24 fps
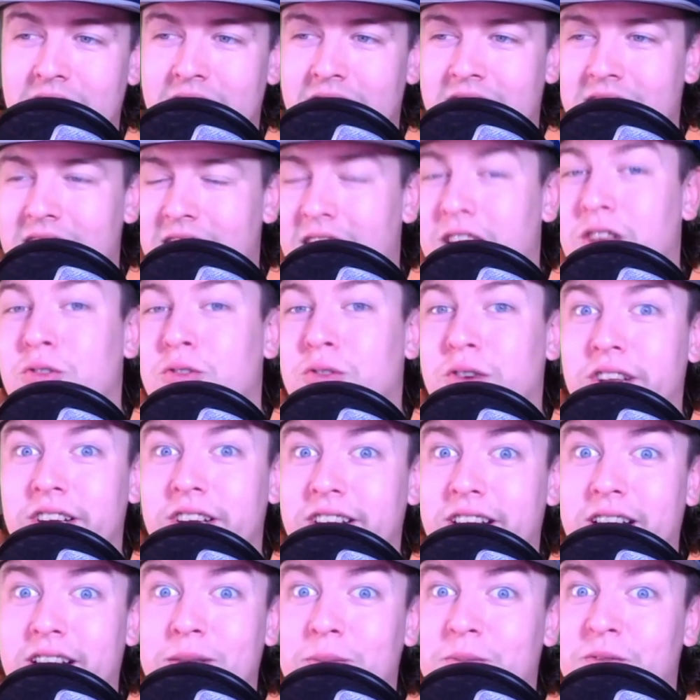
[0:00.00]
has really
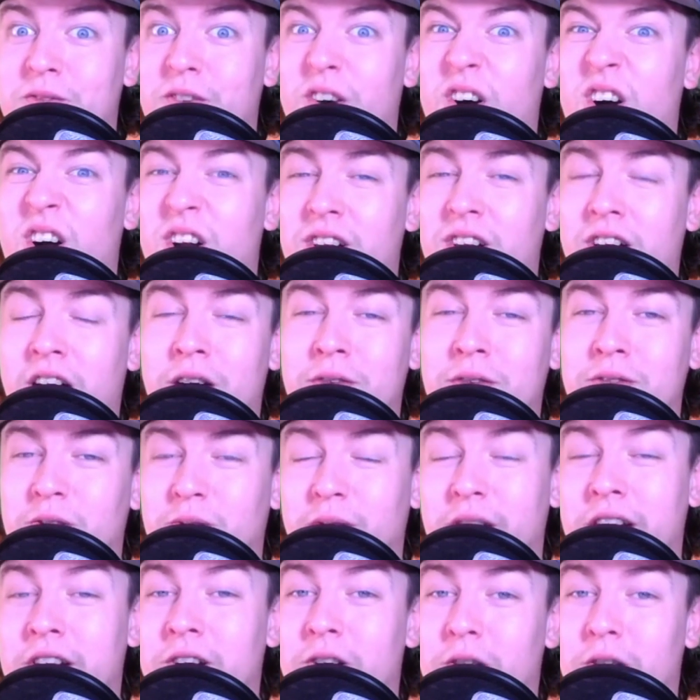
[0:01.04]
let him fall off the radar